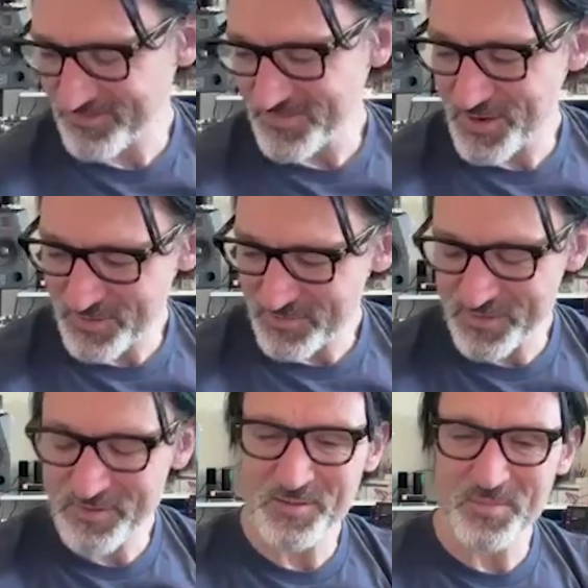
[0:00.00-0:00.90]

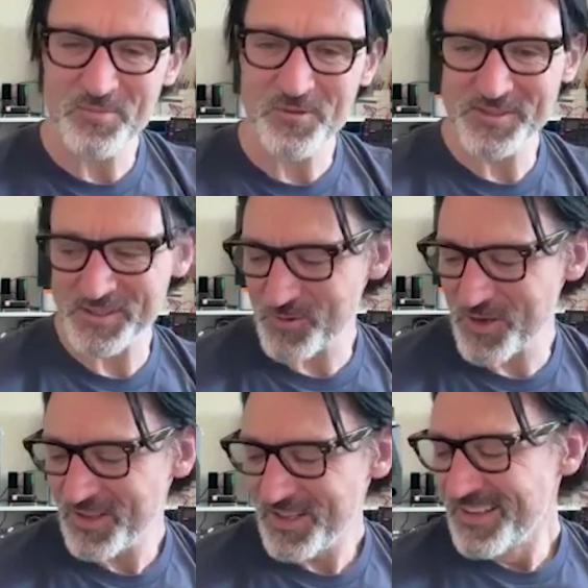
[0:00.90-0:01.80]
vivid memories as
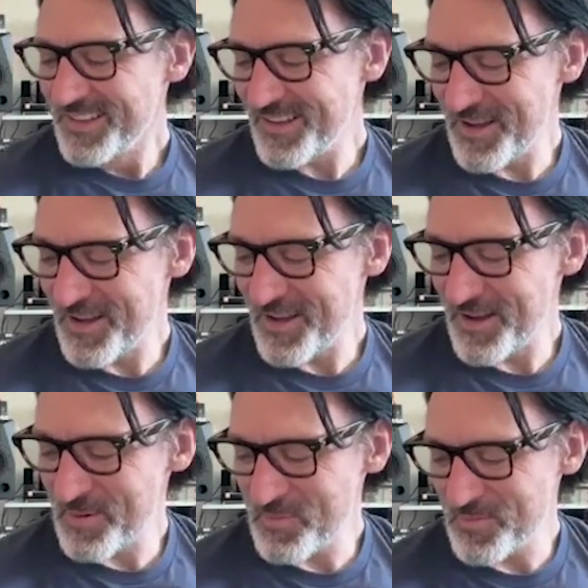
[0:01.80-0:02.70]
well.
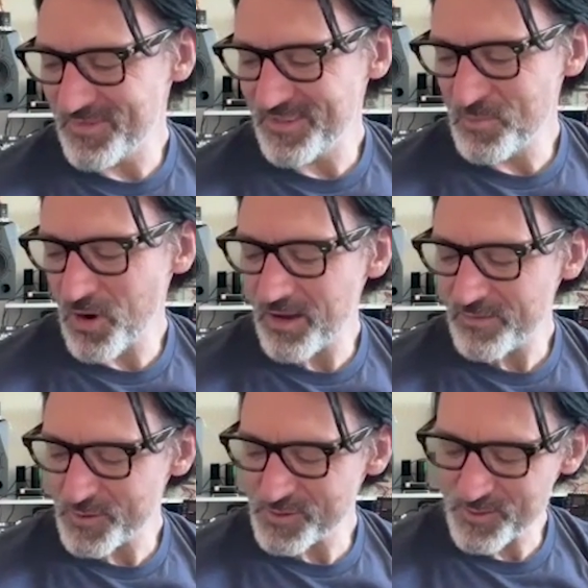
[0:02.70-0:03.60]
My
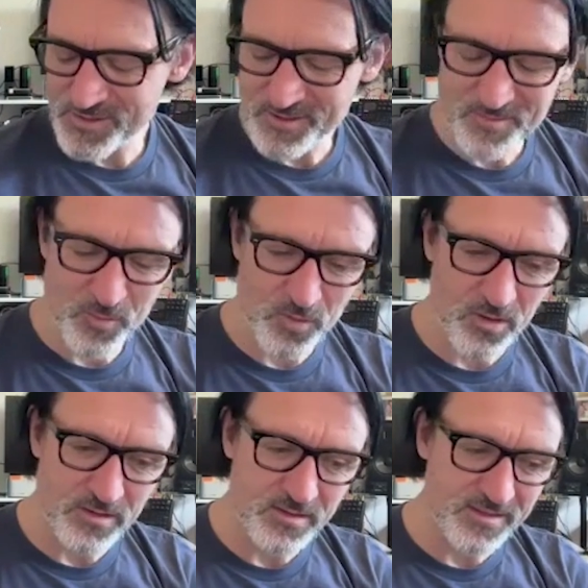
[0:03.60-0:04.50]
first concert
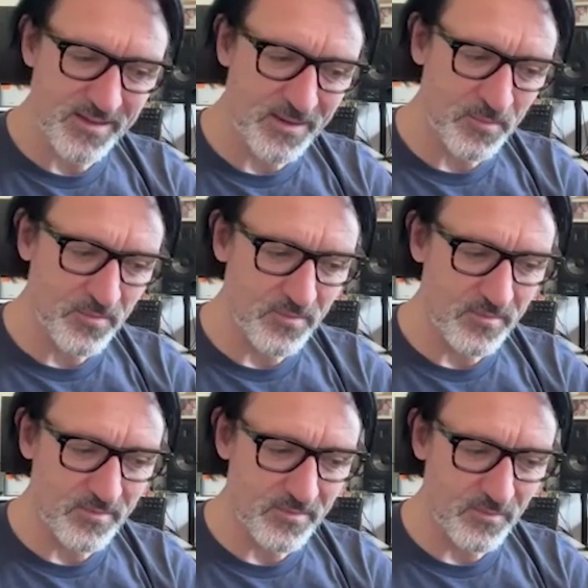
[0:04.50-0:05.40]
was
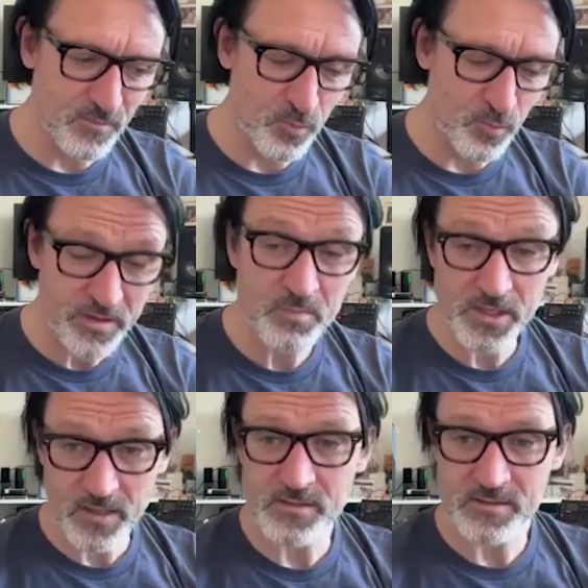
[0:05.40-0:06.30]
with my
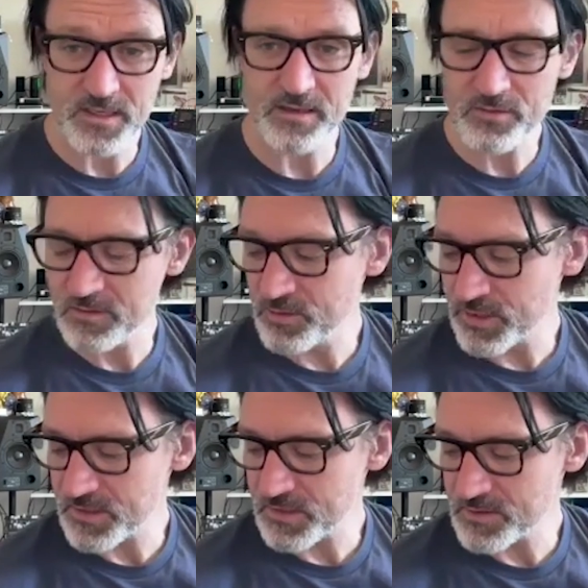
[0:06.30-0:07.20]
cousin David, who
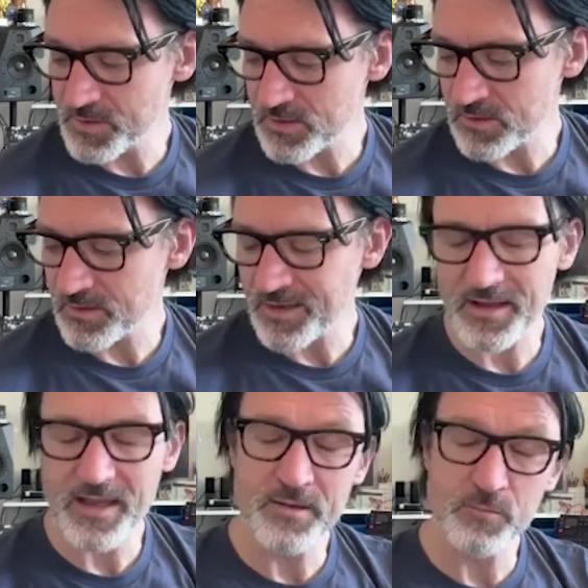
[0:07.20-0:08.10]
I just mentioned.
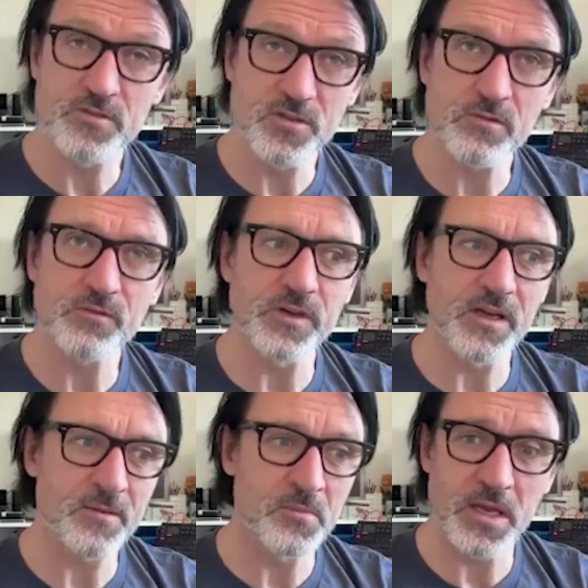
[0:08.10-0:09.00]
It was John
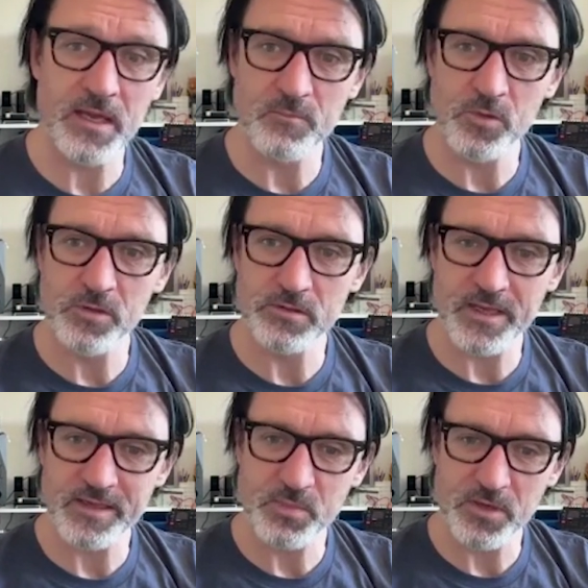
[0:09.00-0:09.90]
Farnham at World
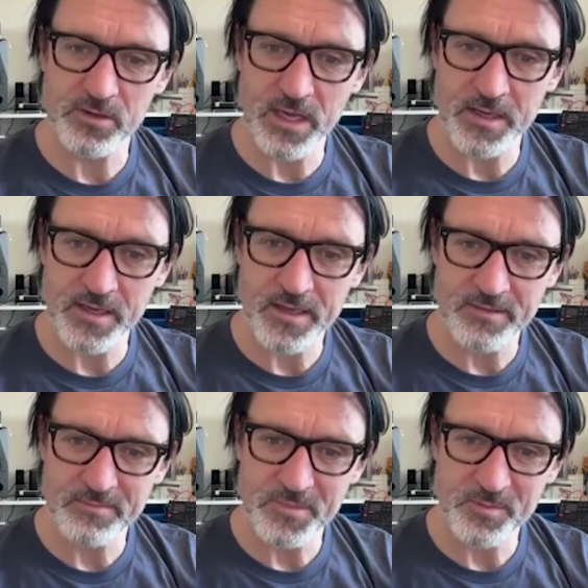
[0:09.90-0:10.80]
Expo '88
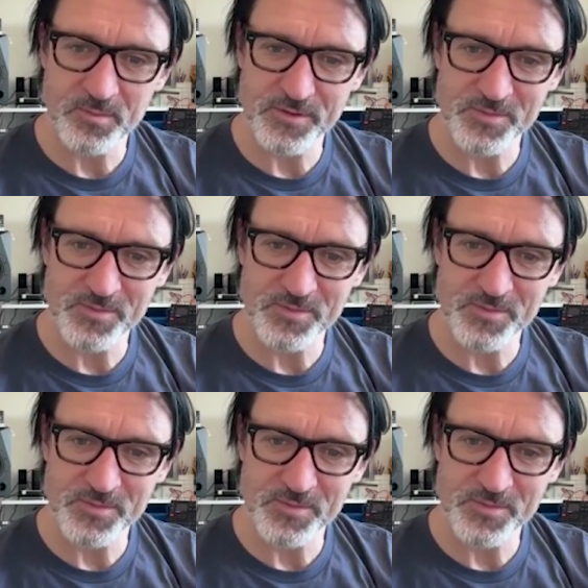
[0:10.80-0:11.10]
in Brisbane.